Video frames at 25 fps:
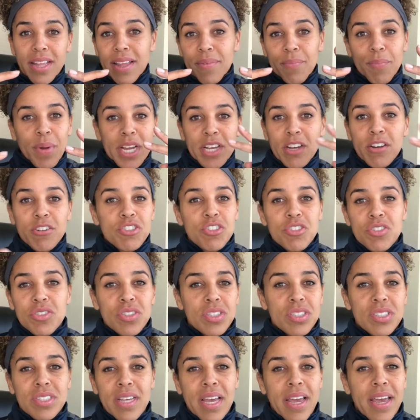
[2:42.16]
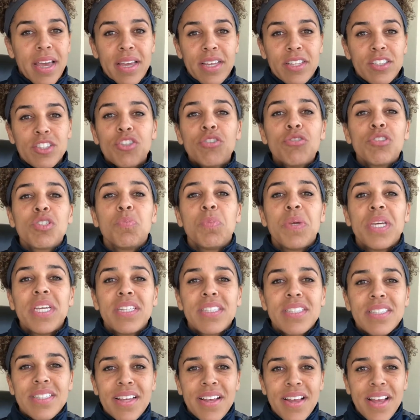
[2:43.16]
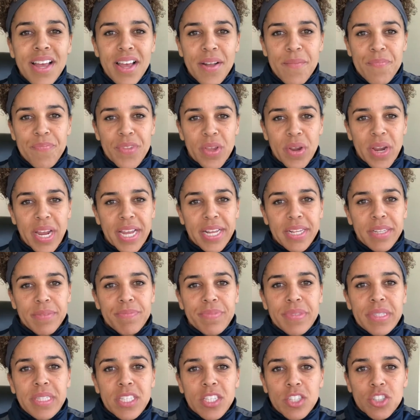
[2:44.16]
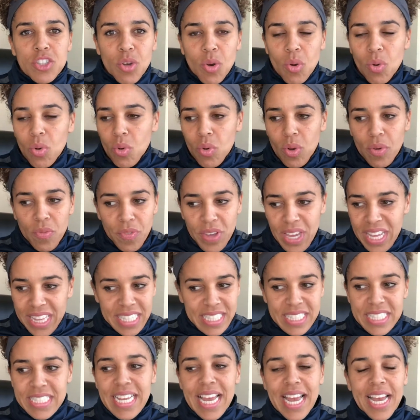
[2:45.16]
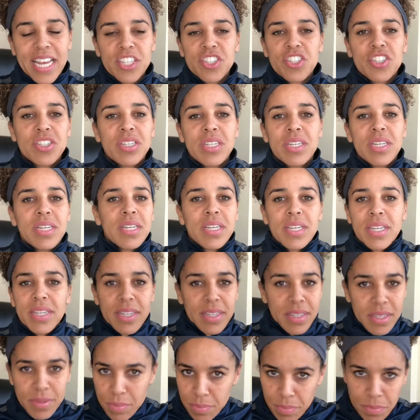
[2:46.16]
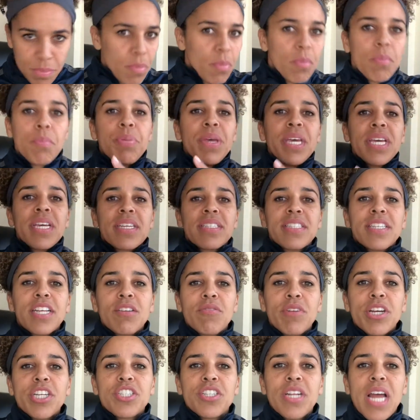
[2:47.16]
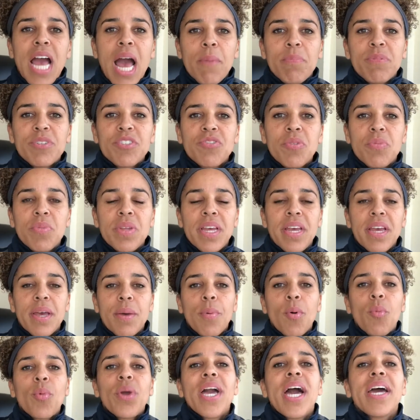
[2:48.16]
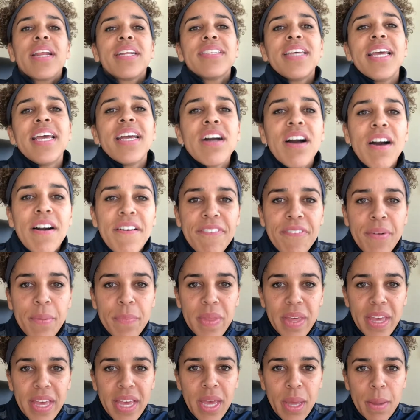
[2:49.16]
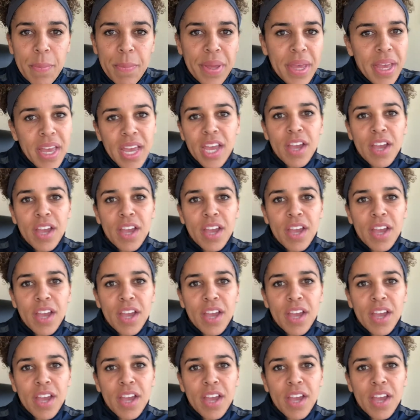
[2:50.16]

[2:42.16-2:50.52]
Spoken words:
My coach used to say 2 speeds, right? So in the snatch, peak acceleration happens from the hip. We gotta take off from the hip.